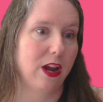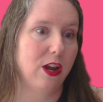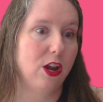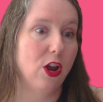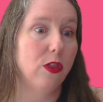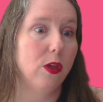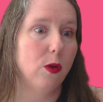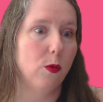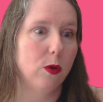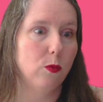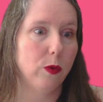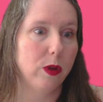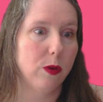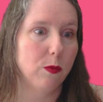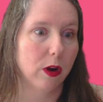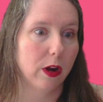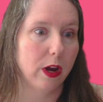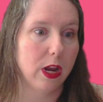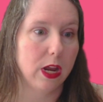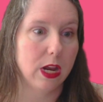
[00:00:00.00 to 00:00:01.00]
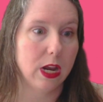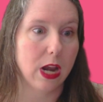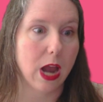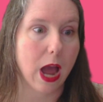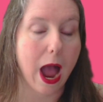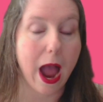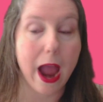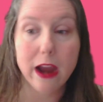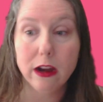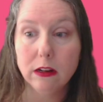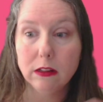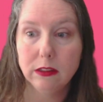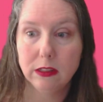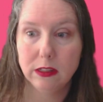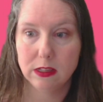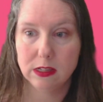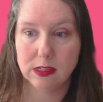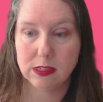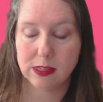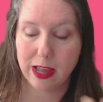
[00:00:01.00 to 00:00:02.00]
I know that when we were in
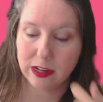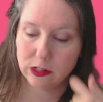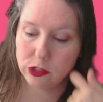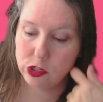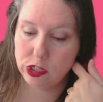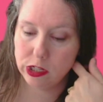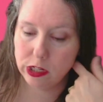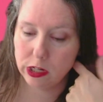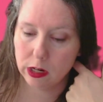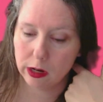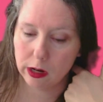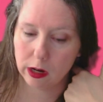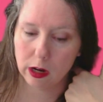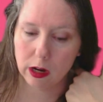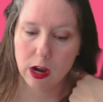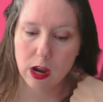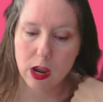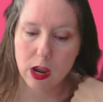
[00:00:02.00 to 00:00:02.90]
Ireland this last year,